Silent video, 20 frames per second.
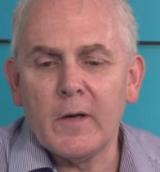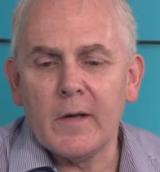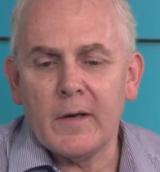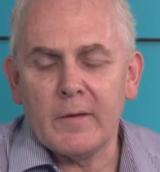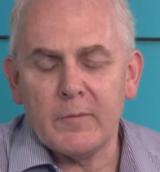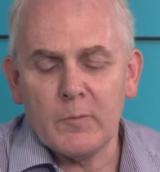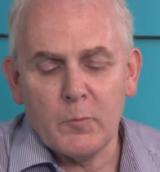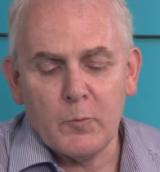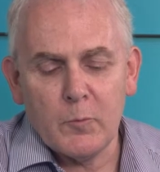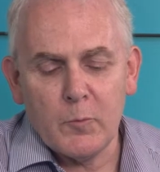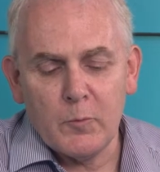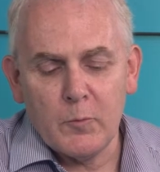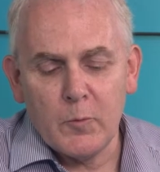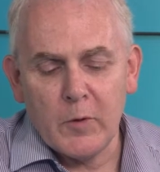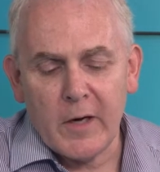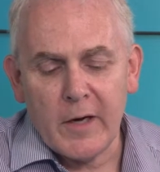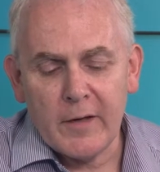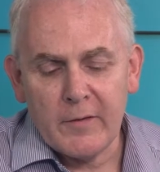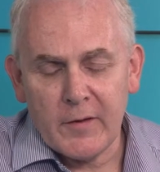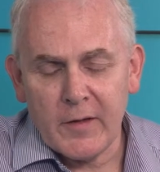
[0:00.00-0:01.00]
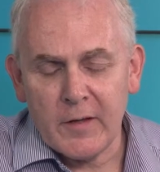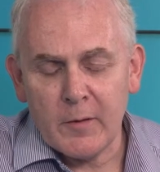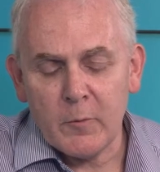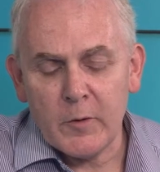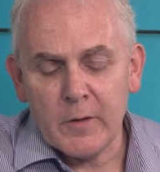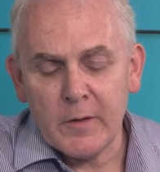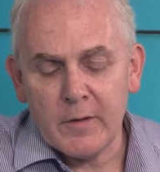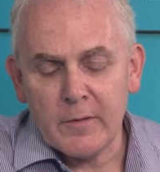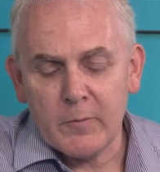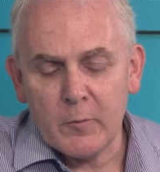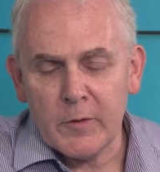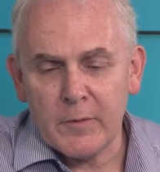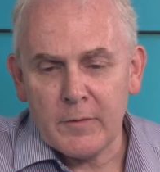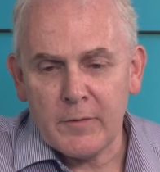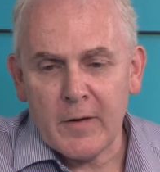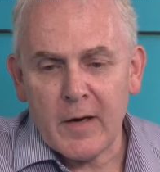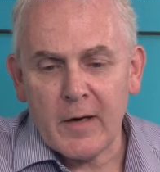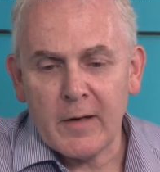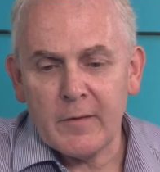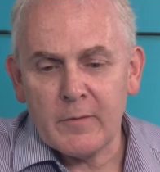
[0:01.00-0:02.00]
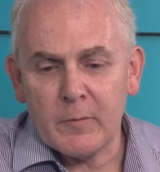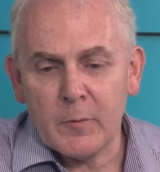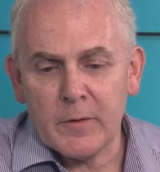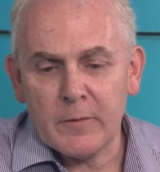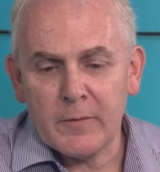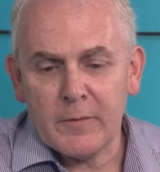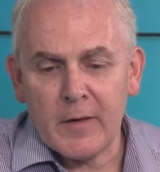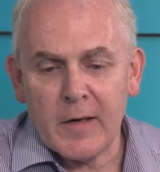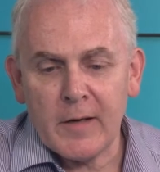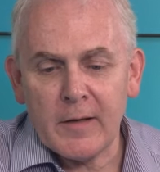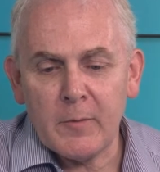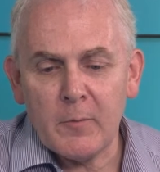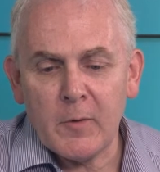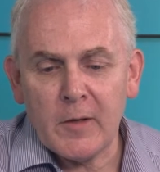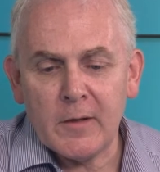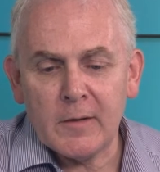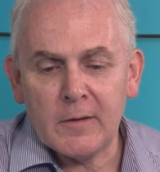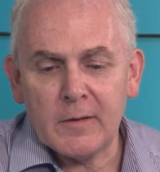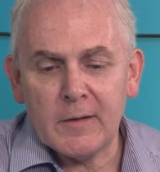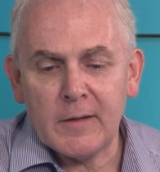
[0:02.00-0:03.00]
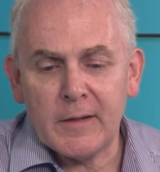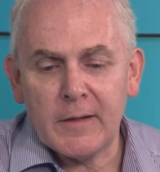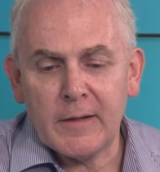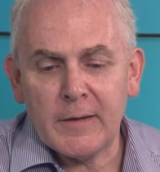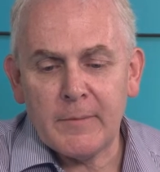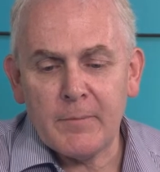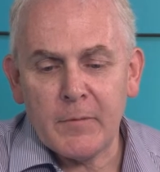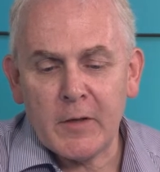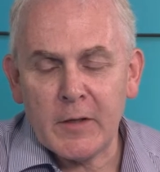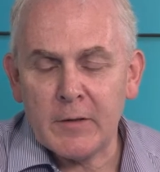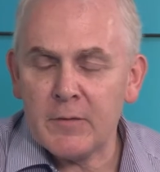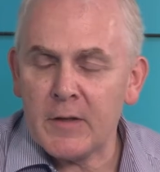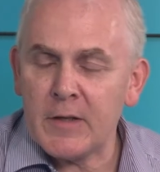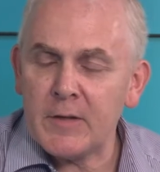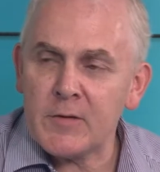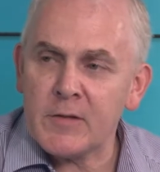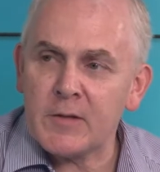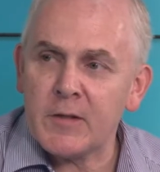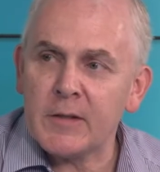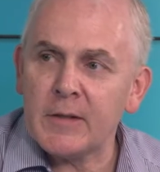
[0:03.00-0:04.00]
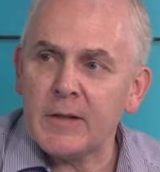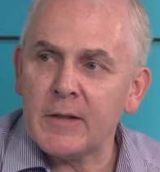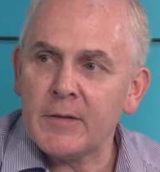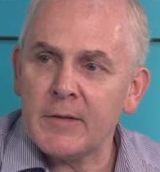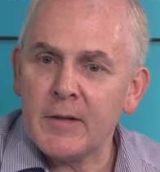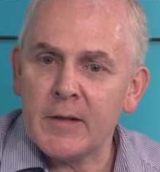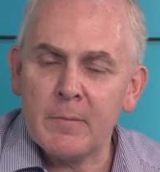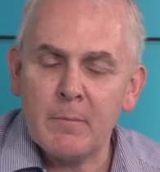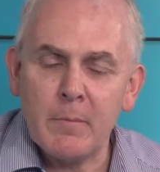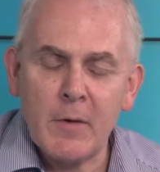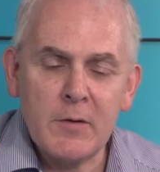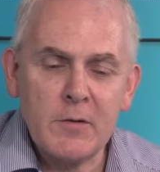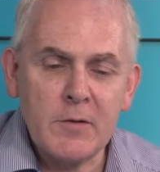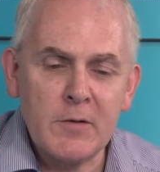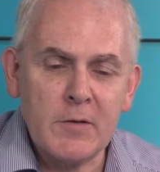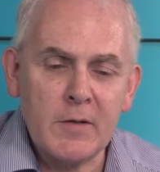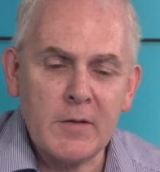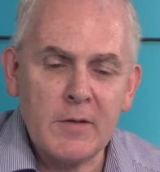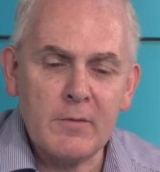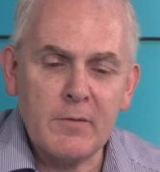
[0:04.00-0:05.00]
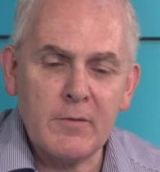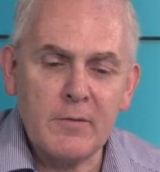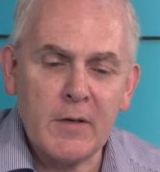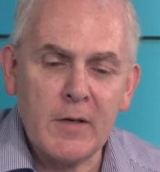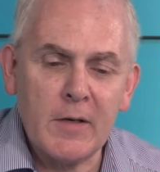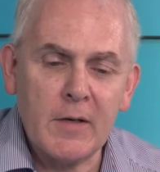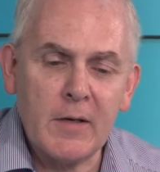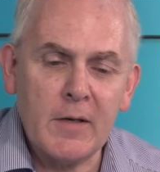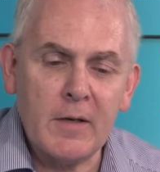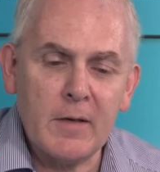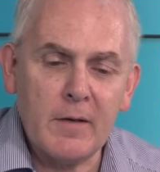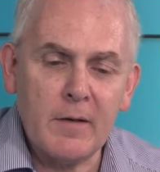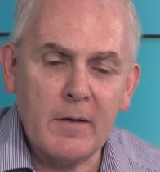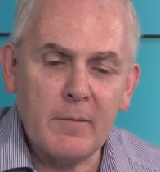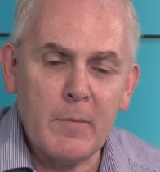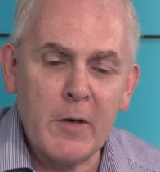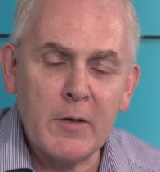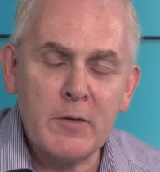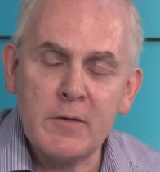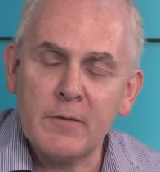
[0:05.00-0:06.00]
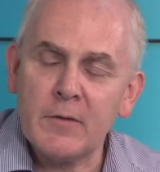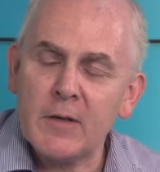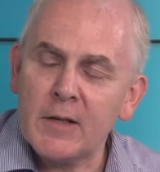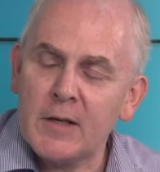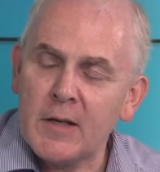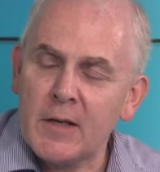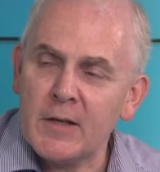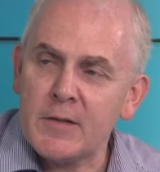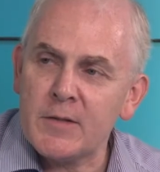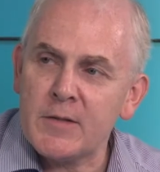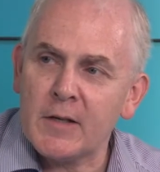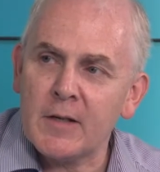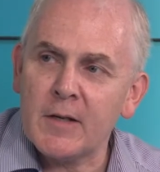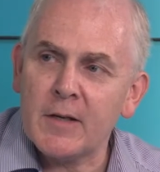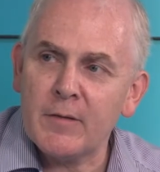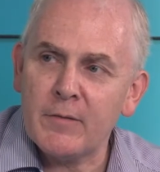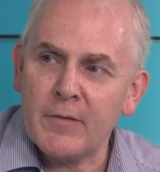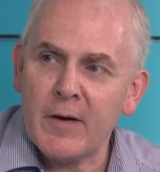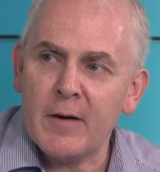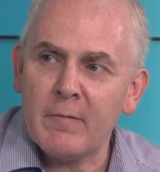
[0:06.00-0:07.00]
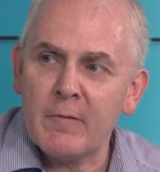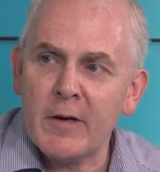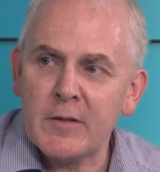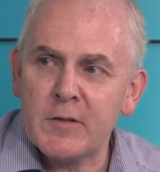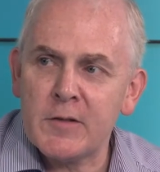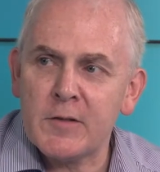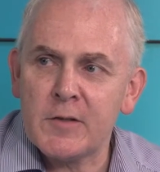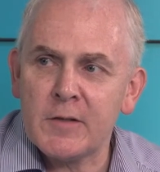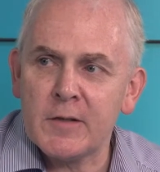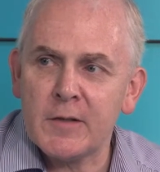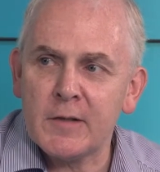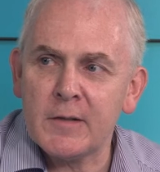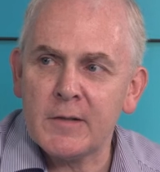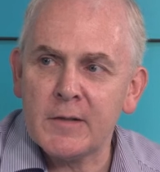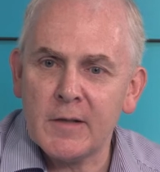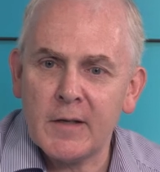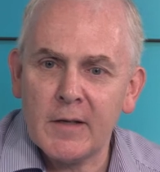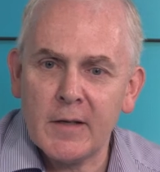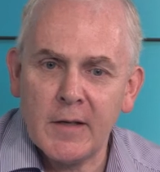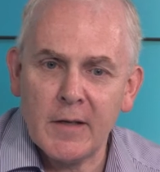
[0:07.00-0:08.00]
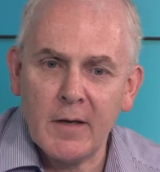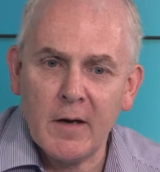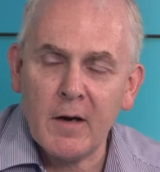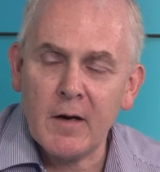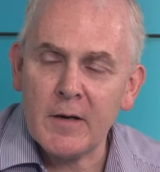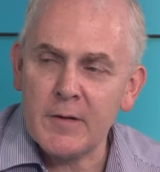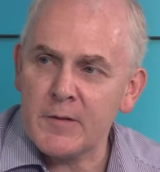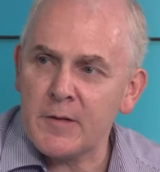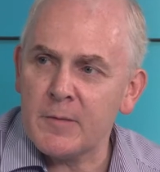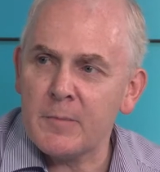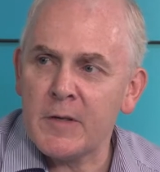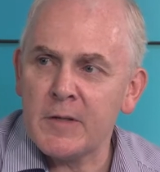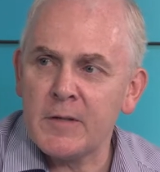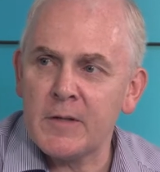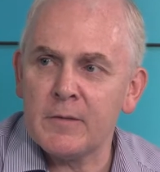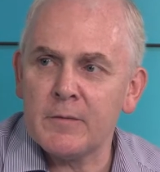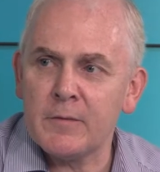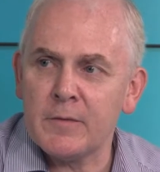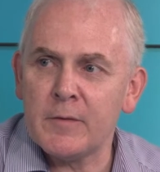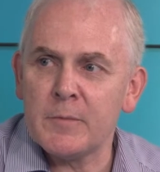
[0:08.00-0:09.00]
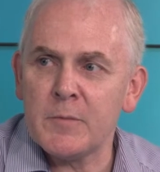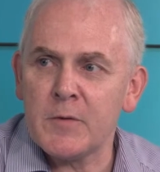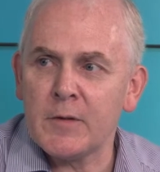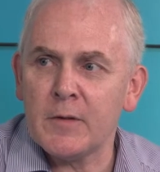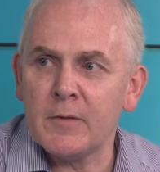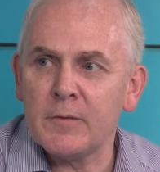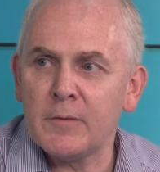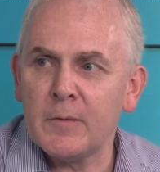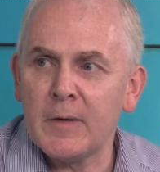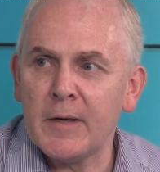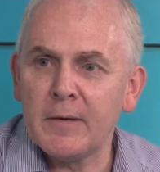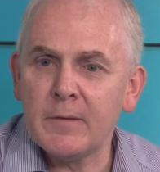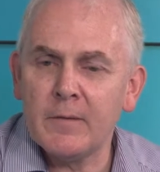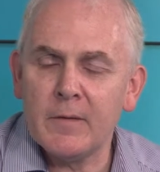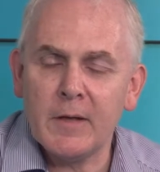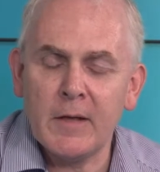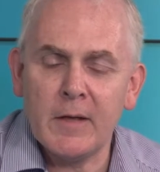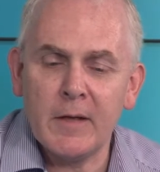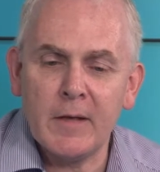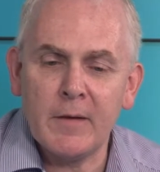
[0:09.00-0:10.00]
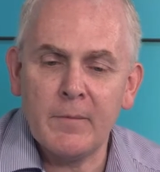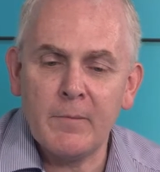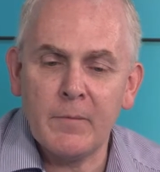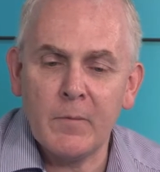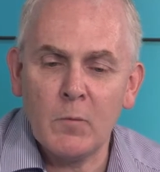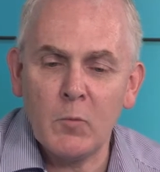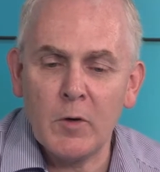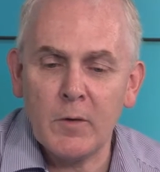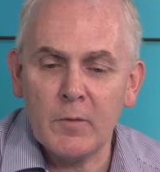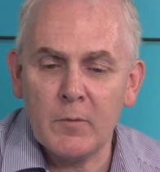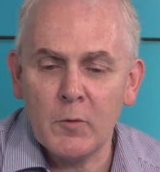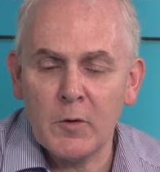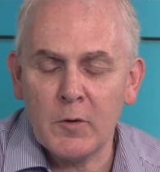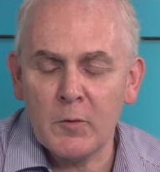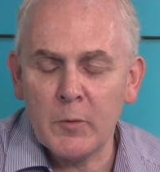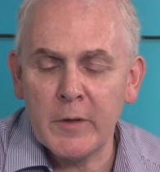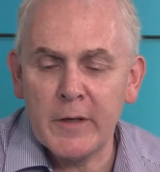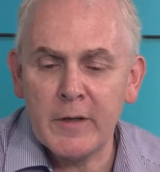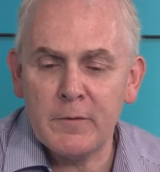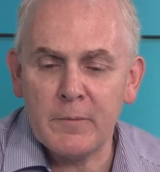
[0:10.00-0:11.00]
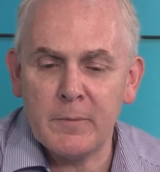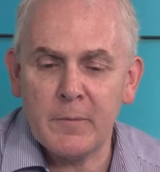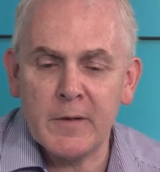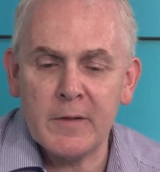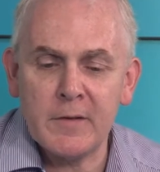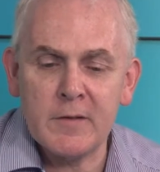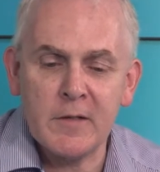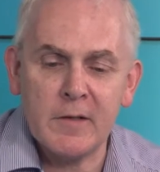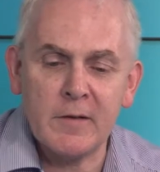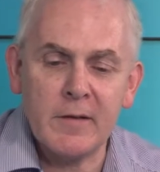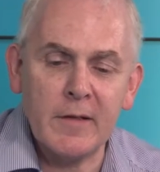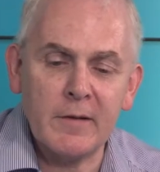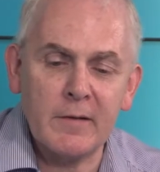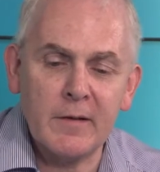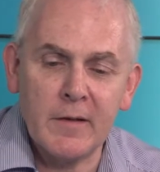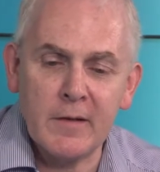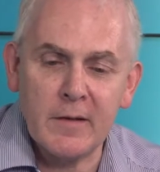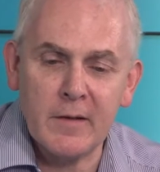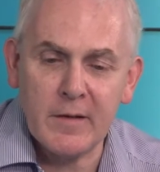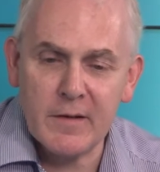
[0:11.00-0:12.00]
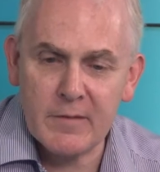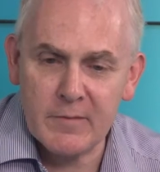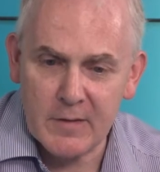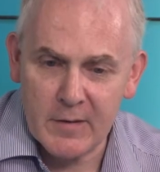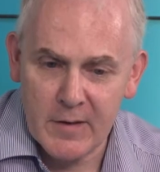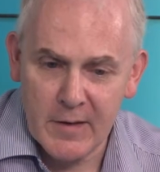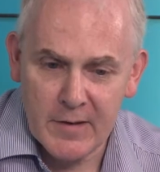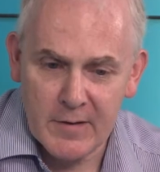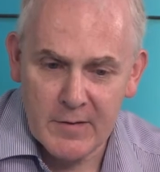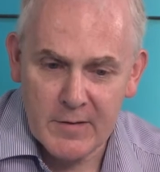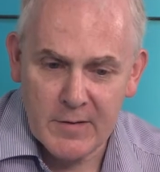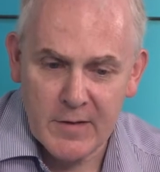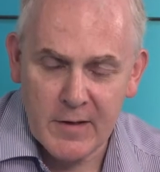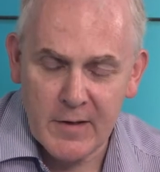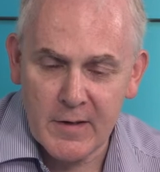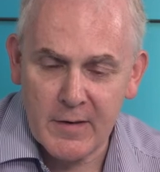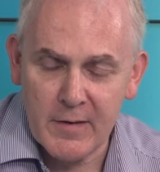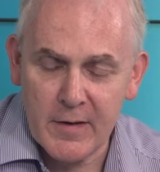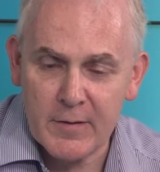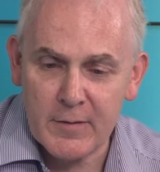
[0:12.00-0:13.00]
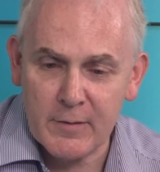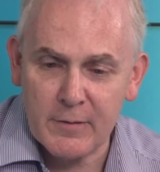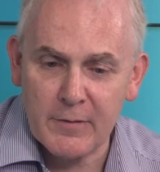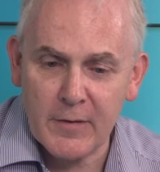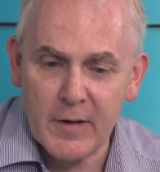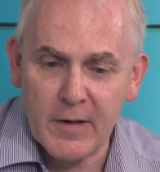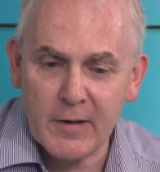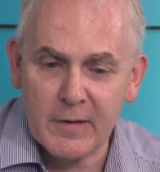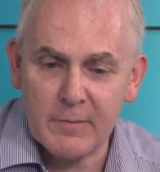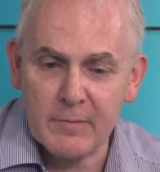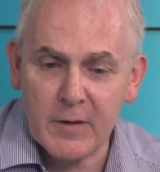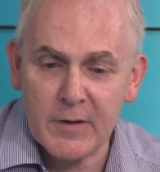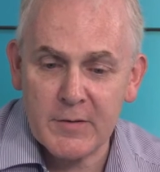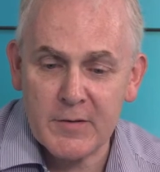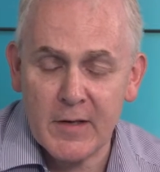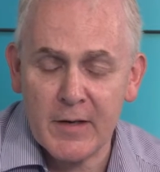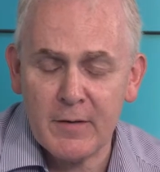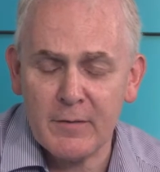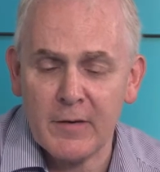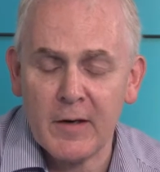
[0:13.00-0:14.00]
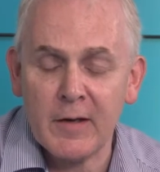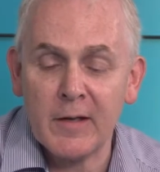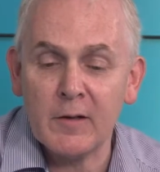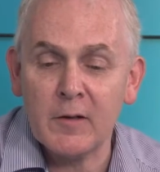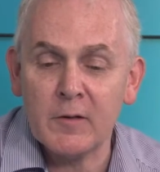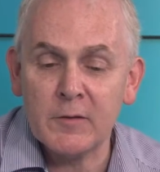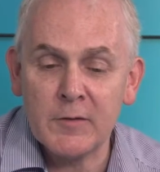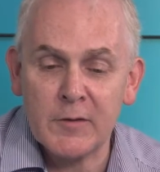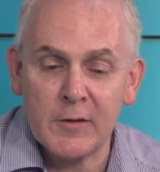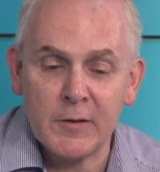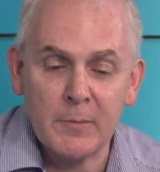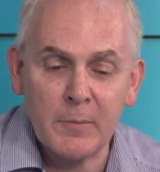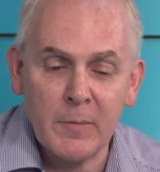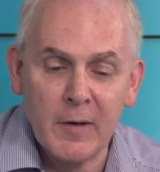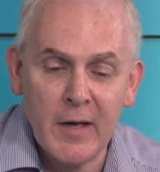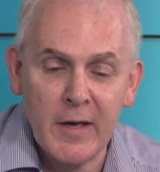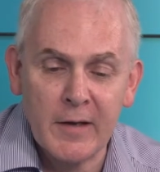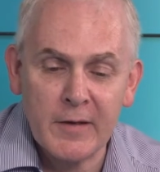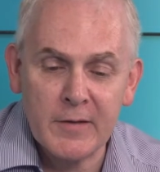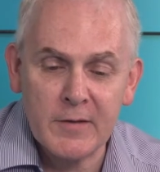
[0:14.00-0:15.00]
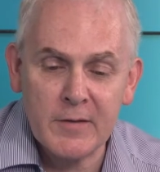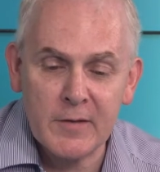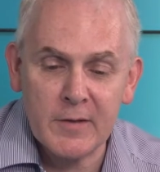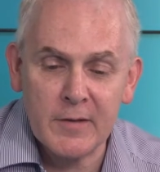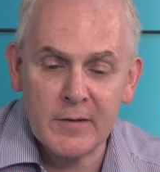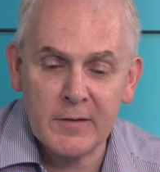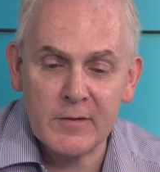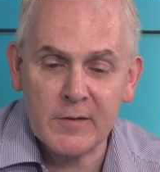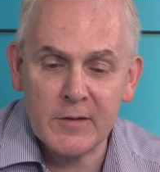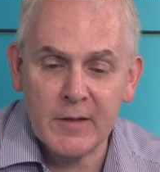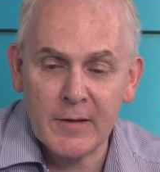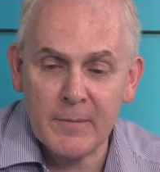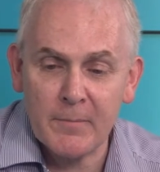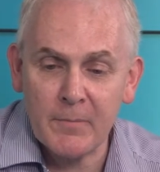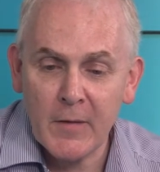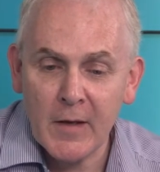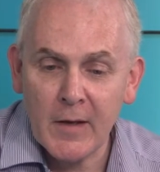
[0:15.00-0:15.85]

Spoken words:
Well, I think we're fairly well advanced on it. I think most of our clients that are VAT registered are submitting from software. What we've been doing as a fairly long-term plan is that